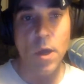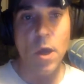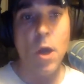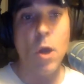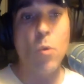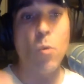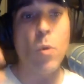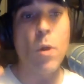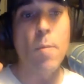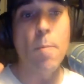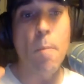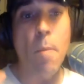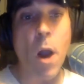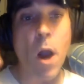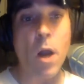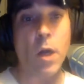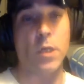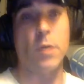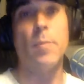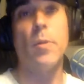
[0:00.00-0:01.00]

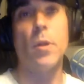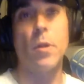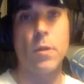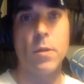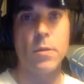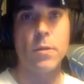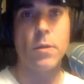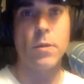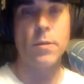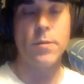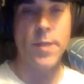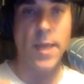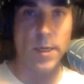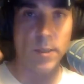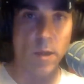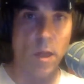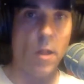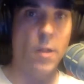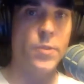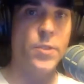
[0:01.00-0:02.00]
remarkable
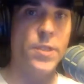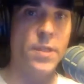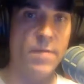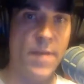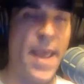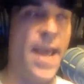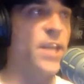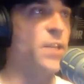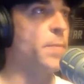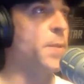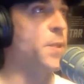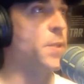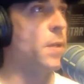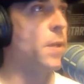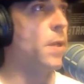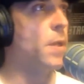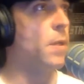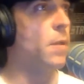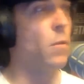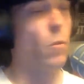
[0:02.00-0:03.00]
technology advancements
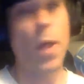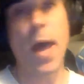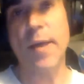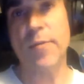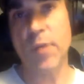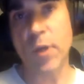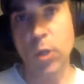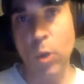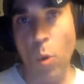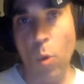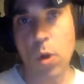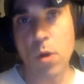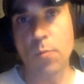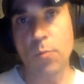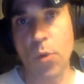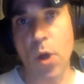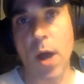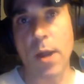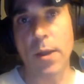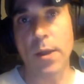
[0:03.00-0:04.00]
like the corn
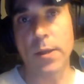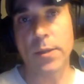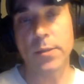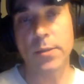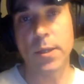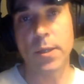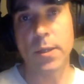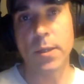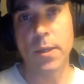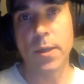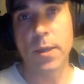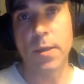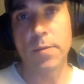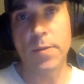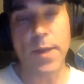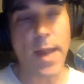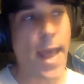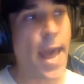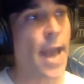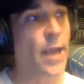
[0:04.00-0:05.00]
products
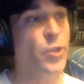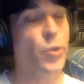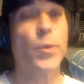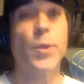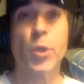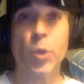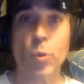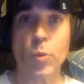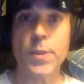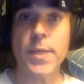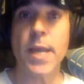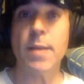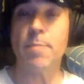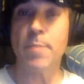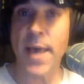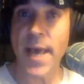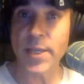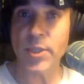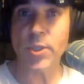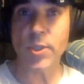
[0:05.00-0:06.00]
that actually create
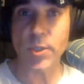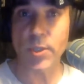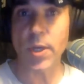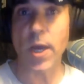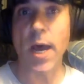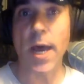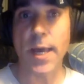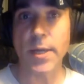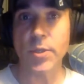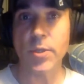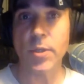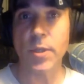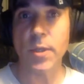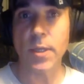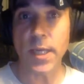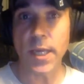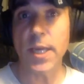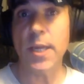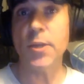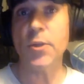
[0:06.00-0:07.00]
pesticides
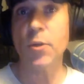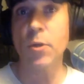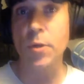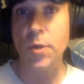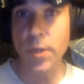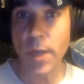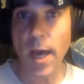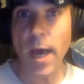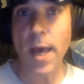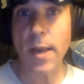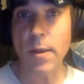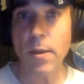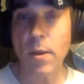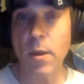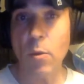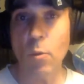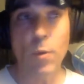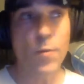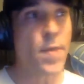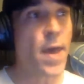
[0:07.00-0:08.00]
in your gut
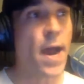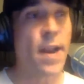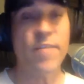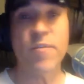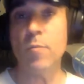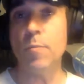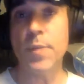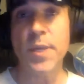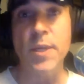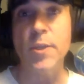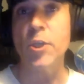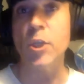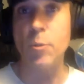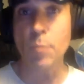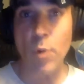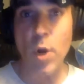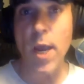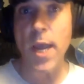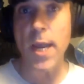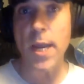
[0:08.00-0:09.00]
without even being
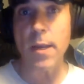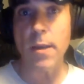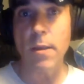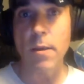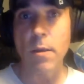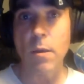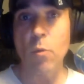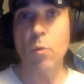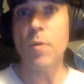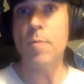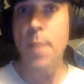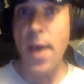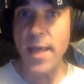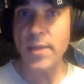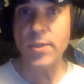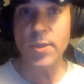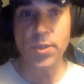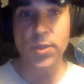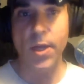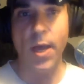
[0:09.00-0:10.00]
sprayed with
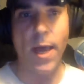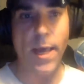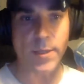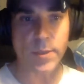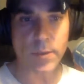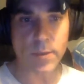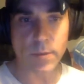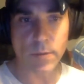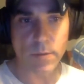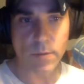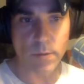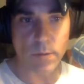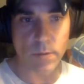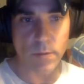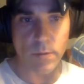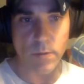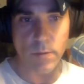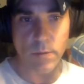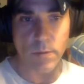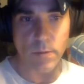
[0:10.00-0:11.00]
pesticides.
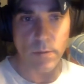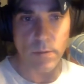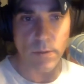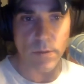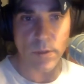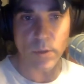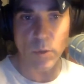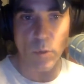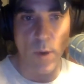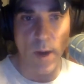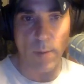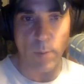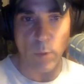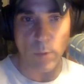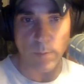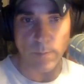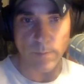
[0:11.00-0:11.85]
It's incredible.